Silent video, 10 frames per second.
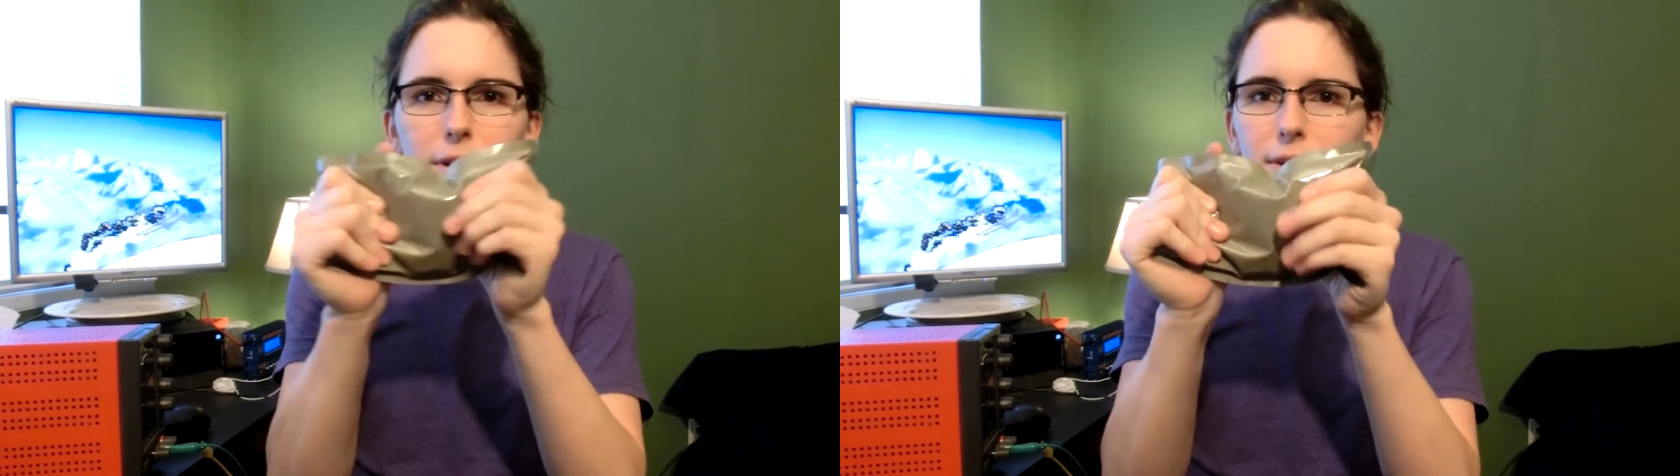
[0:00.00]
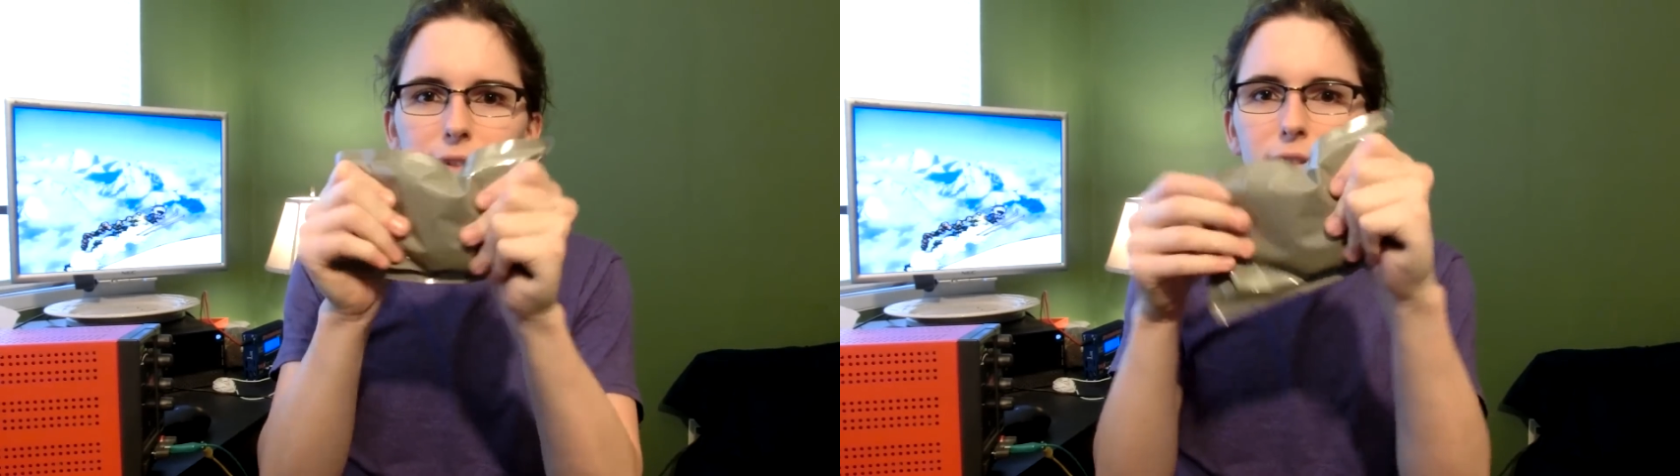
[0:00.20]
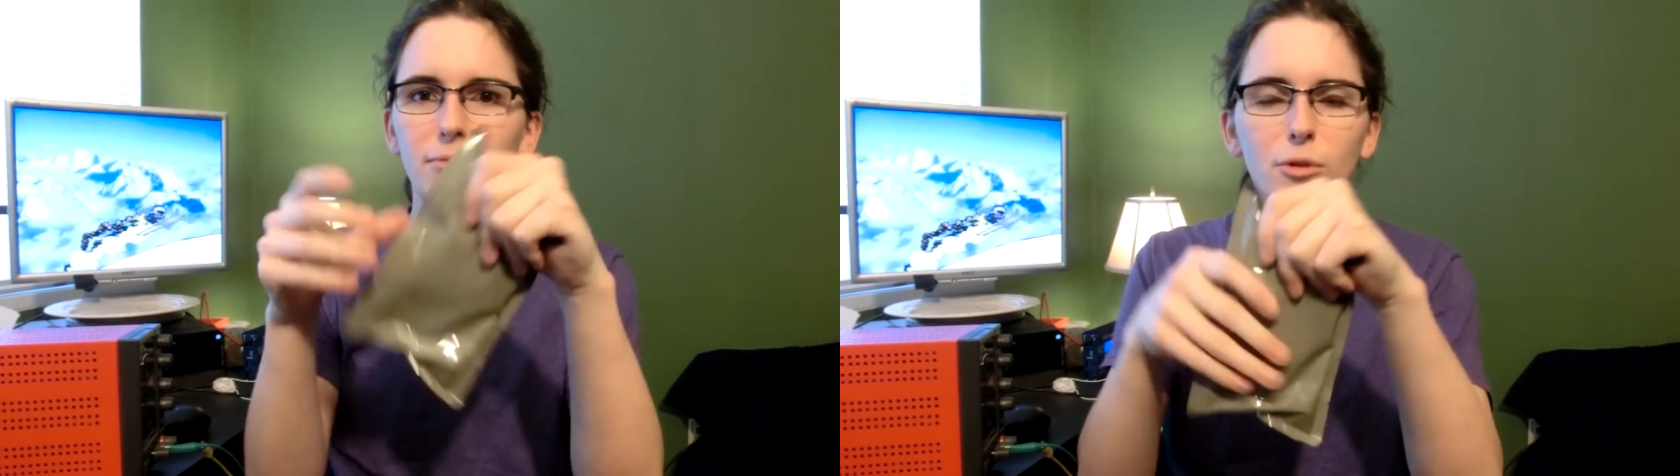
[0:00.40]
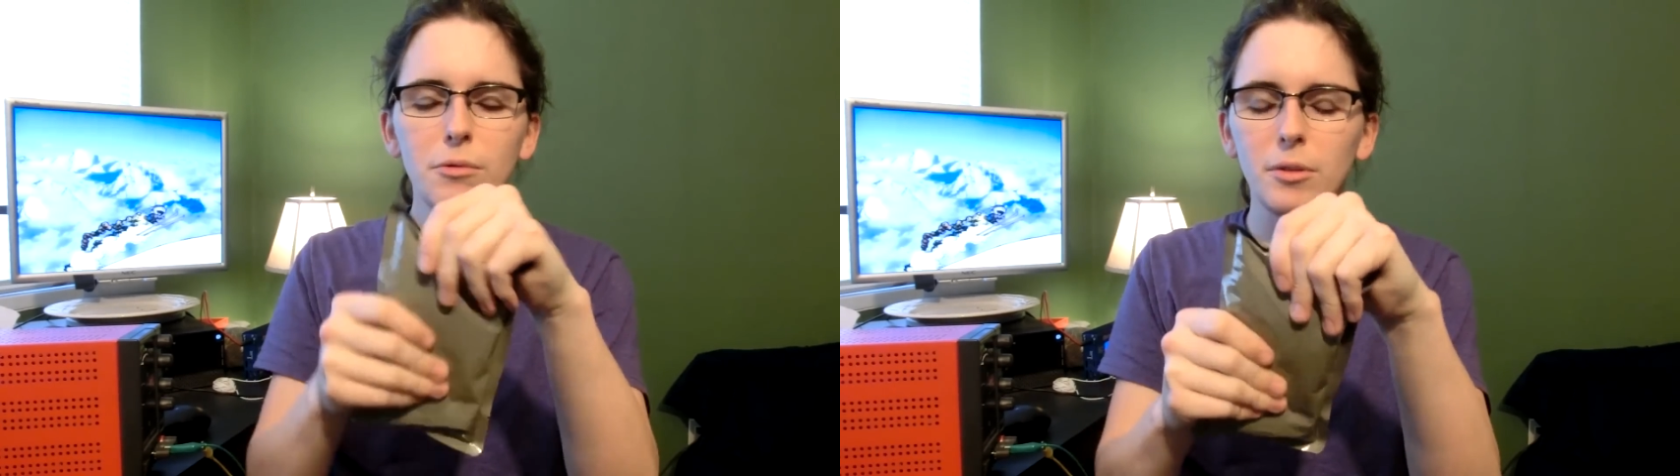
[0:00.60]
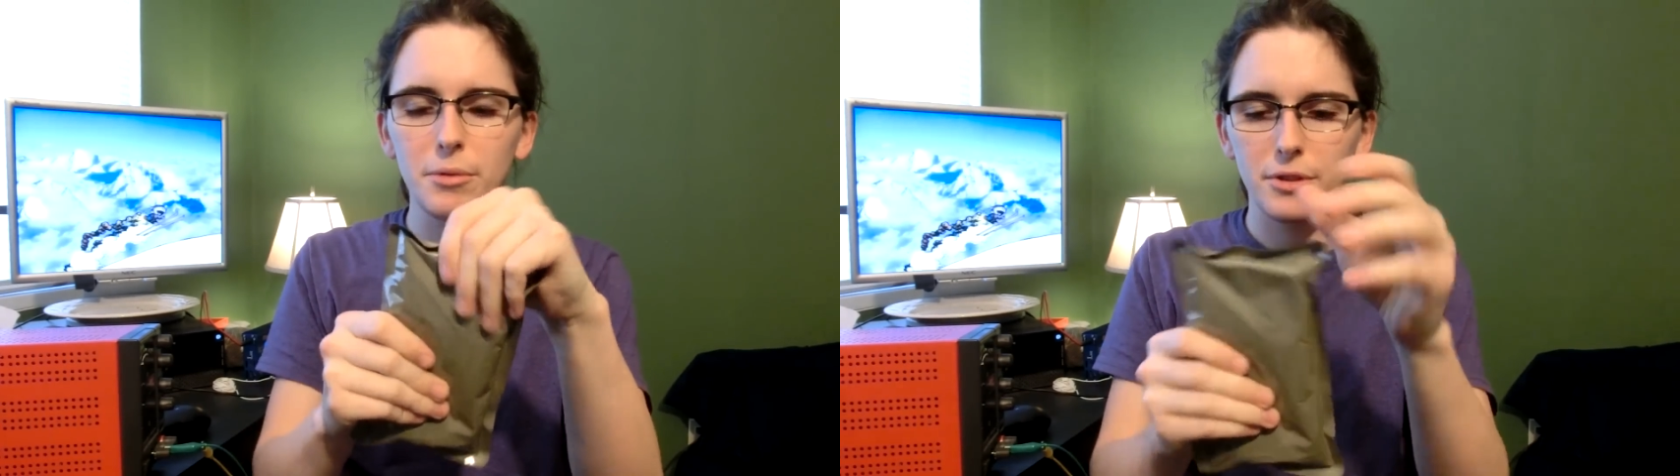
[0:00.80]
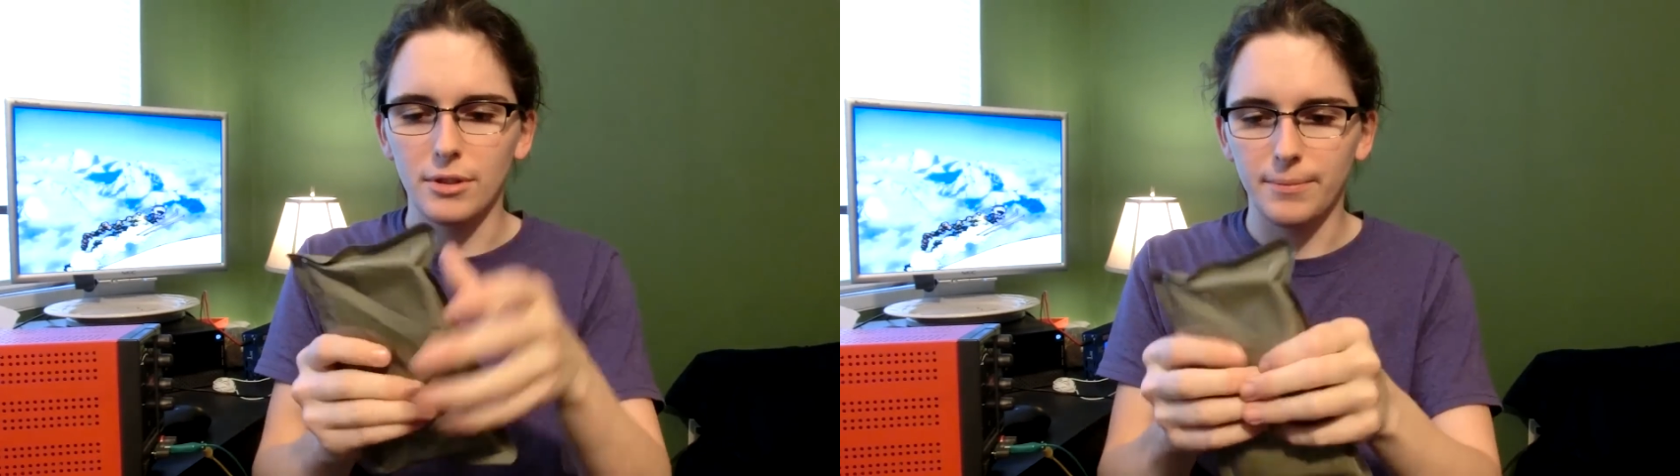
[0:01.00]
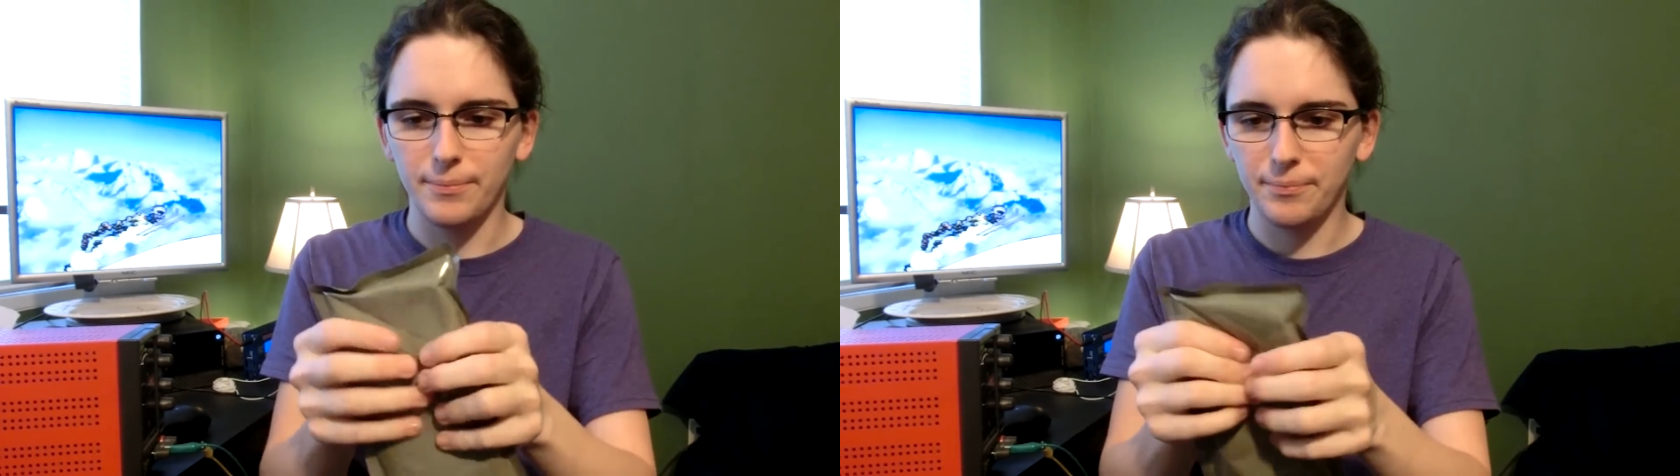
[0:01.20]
and it's room temperature.